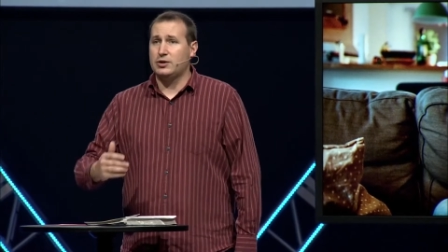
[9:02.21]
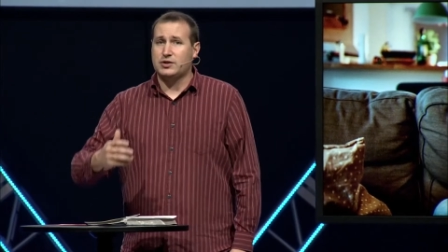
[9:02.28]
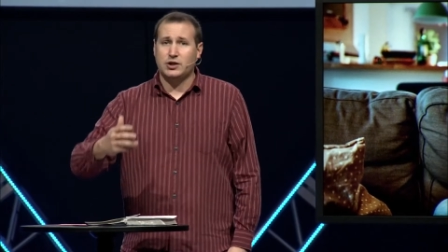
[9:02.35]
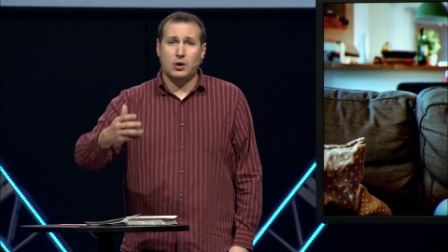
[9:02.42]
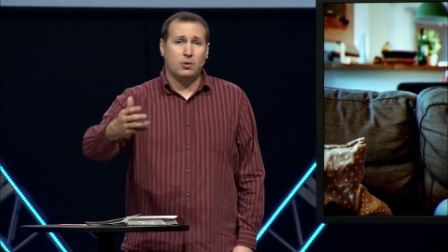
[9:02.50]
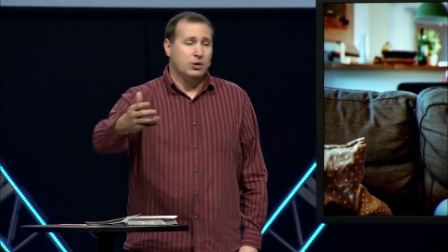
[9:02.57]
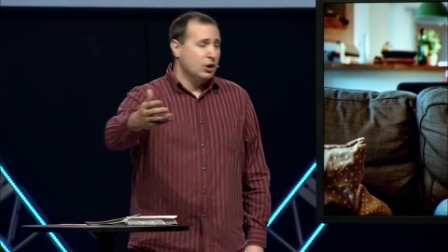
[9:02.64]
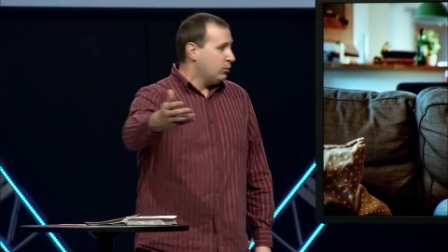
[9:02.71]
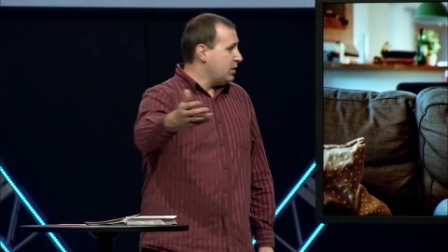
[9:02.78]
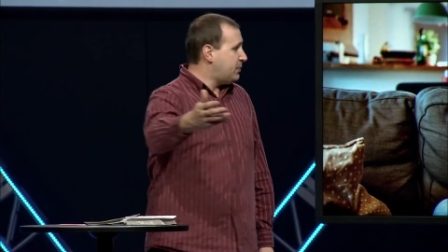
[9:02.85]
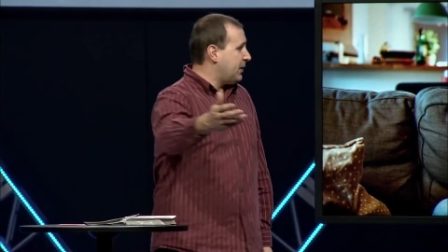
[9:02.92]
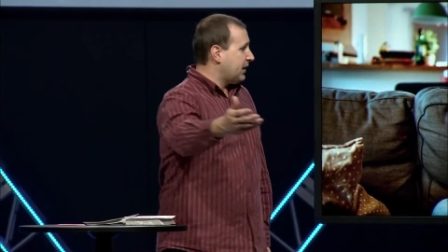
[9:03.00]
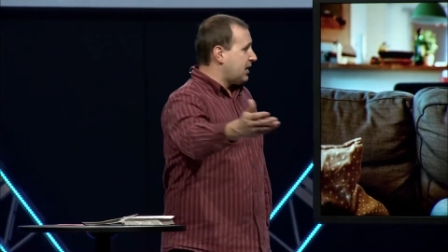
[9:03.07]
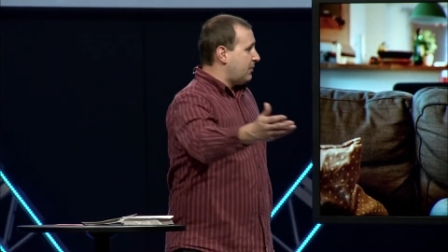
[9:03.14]
And so we
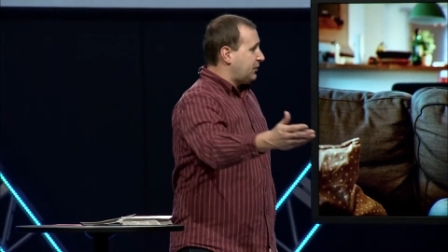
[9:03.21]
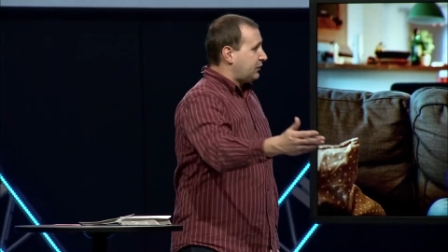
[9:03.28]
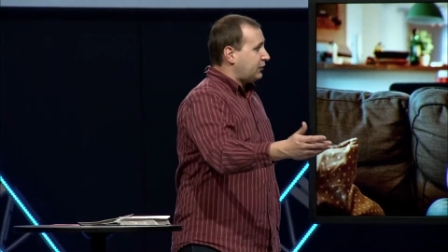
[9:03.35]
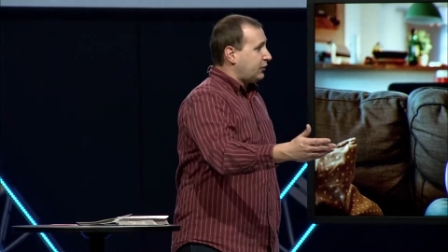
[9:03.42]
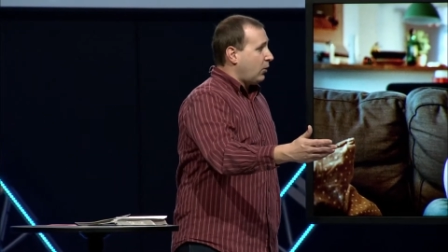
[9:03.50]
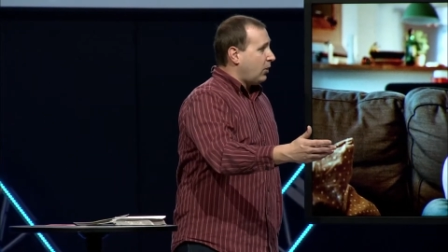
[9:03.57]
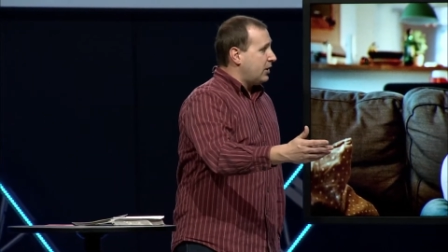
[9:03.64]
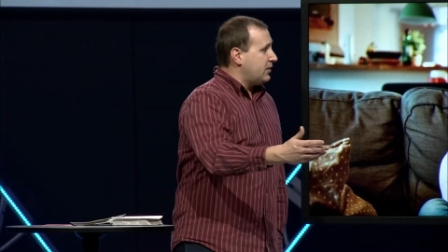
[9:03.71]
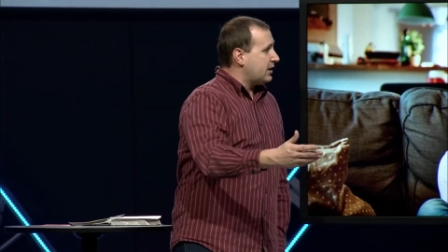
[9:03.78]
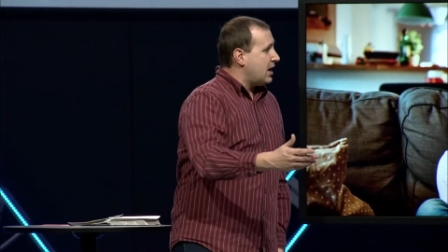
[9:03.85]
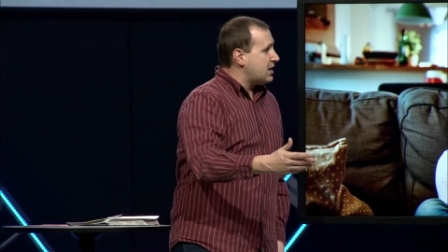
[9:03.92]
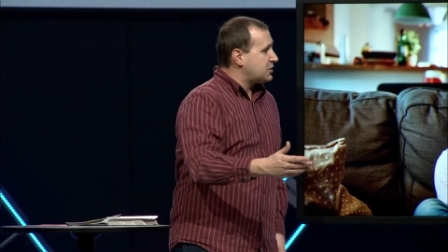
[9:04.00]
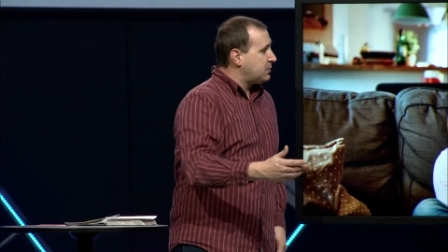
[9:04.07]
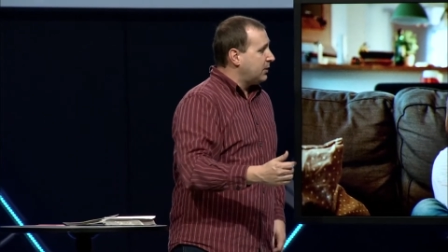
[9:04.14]
pick up the story in the
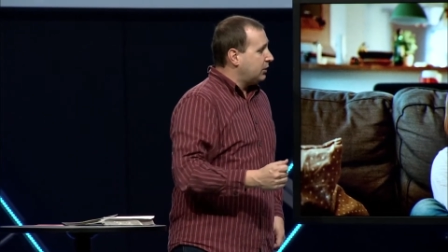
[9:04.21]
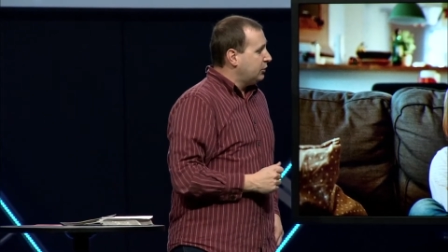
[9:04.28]
Gospel